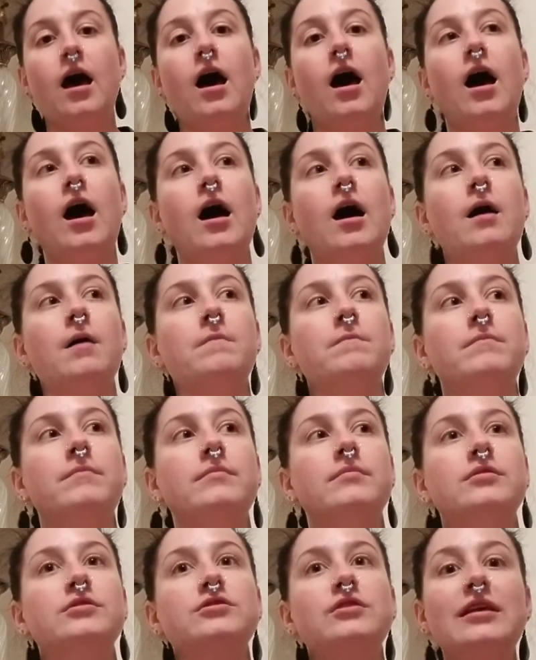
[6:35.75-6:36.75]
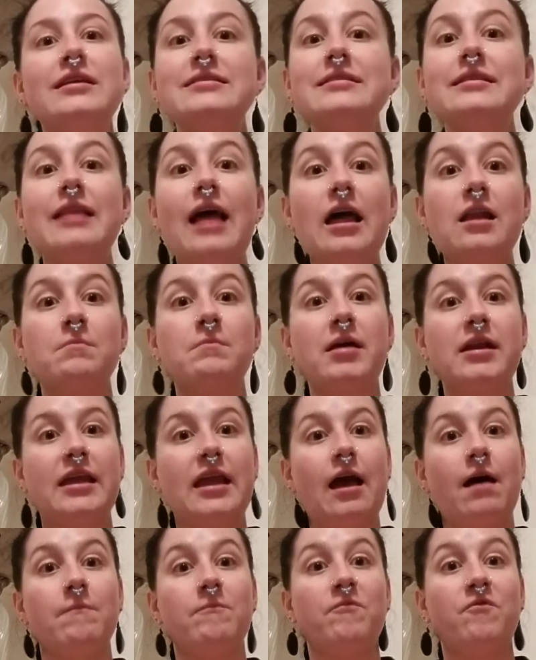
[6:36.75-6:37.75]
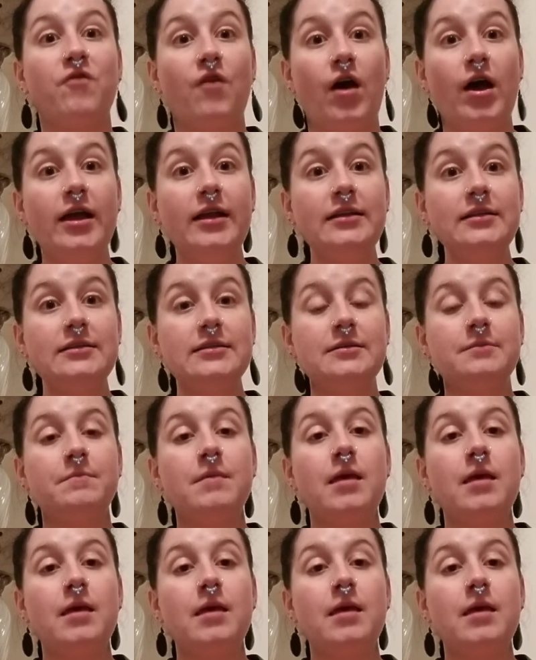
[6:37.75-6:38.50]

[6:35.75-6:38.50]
So that's a lot of money up front,